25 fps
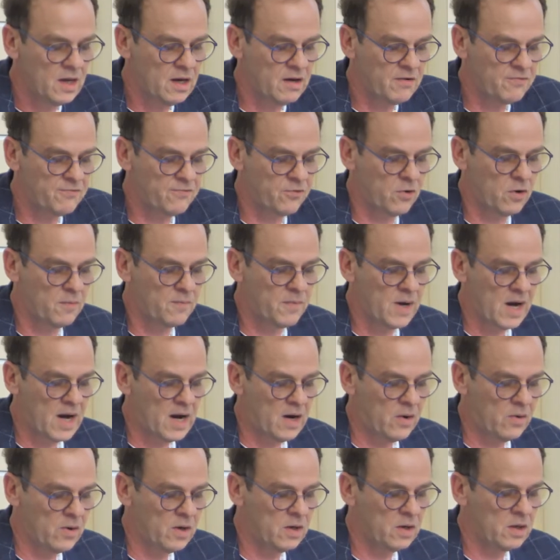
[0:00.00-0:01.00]
from
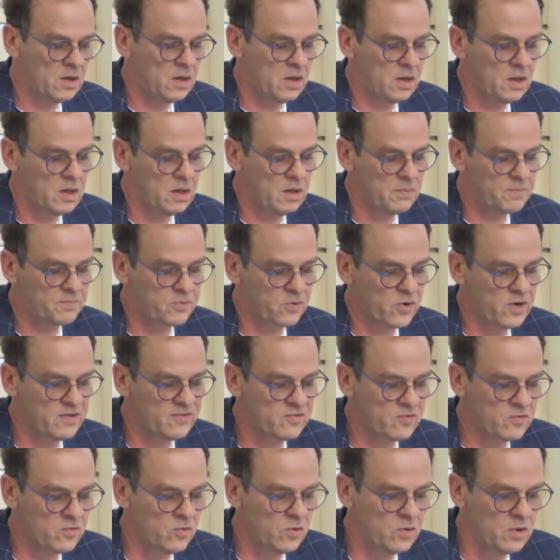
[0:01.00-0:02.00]
our
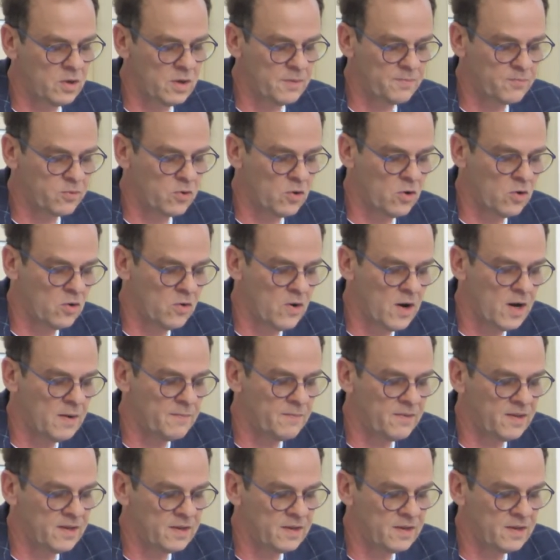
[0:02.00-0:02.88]
preschool program